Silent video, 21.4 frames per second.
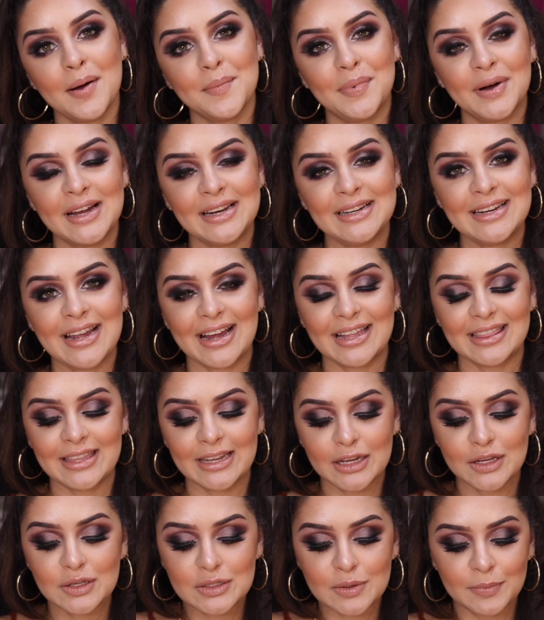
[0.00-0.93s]
But yeah,
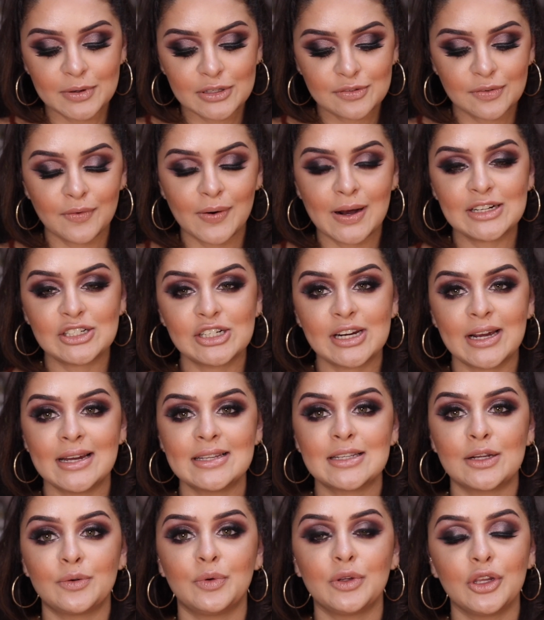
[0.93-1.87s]
thank you so much for watching,
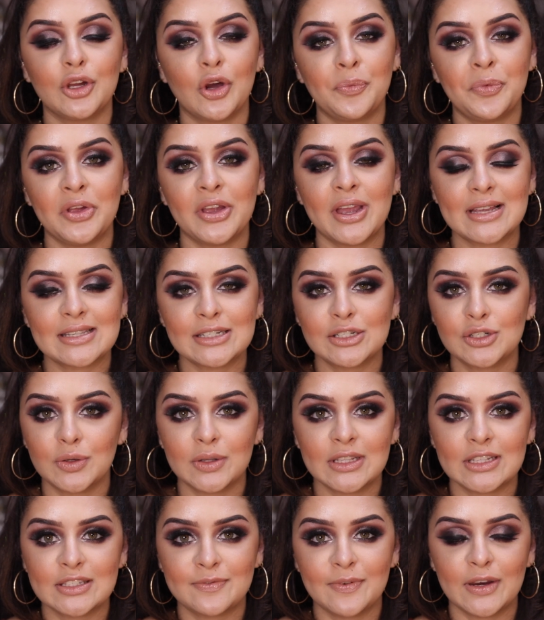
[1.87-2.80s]
guys. I really hope that you guys
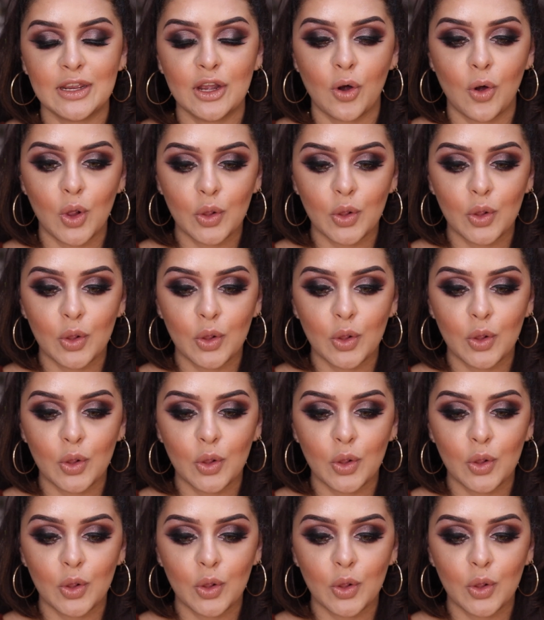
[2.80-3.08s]
enjoyed this video.